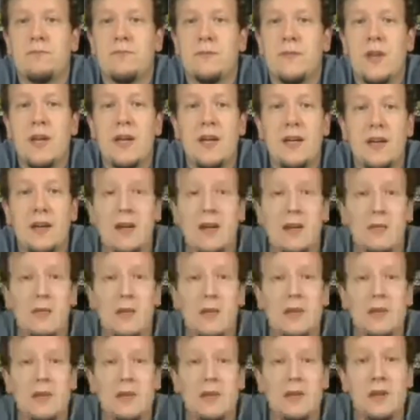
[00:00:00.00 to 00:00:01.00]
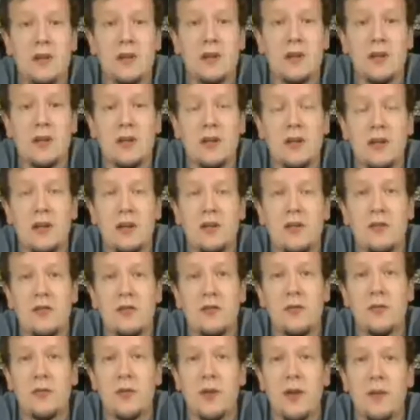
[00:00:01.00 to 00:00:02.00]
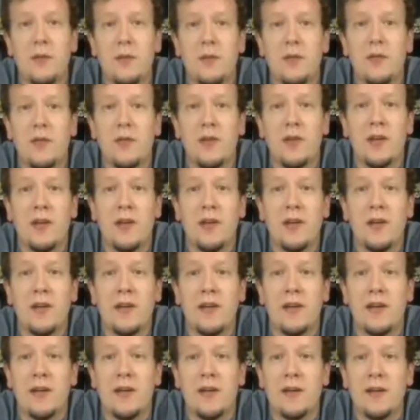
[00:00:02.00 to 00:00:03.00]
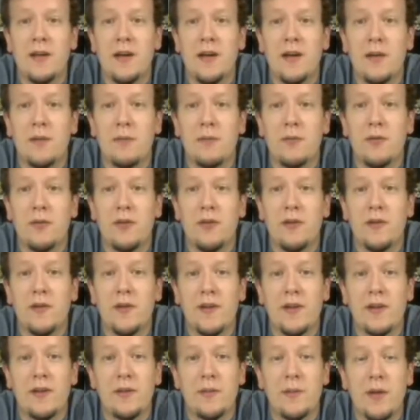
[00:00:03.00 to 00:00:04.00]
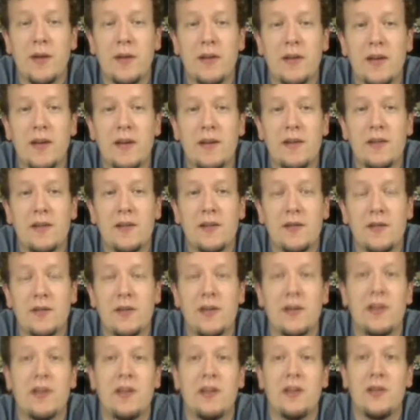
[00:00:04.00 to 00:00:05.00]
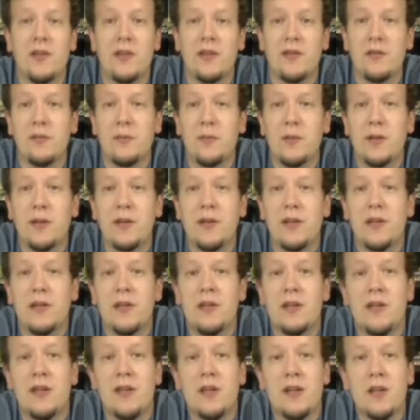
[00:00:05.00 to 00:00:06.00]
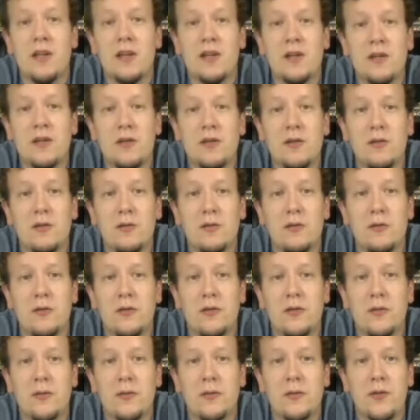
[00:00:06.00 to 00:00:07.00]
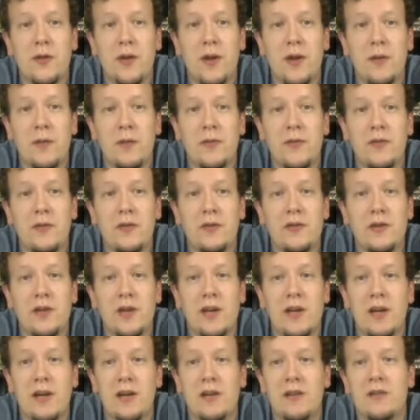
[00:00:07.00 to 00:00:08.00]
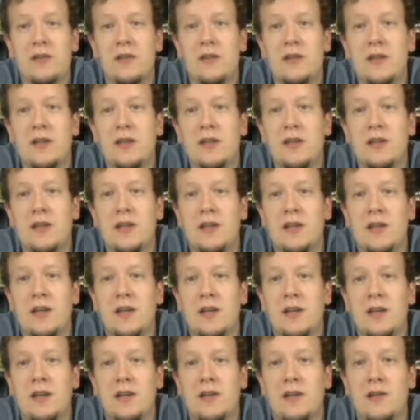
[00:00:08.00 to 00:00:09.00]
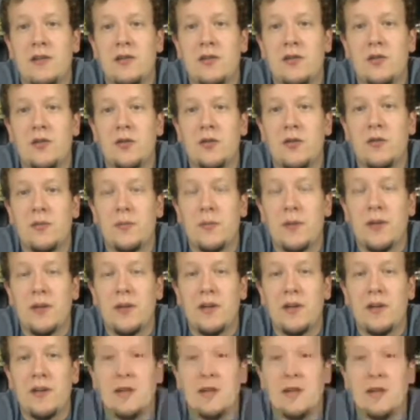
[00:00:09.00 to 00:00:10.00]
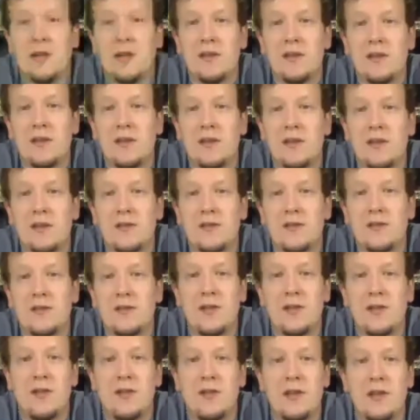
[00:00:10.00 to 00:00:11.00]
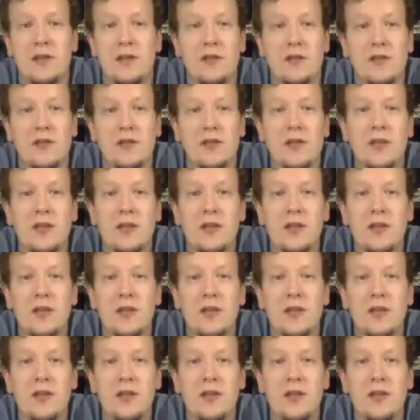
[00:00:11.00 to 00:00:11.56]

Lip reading: yeah, I reached 100 subscribers and I got pretty excited about that. So thank you to everybody who subscribes to the channel and enjoys my videos.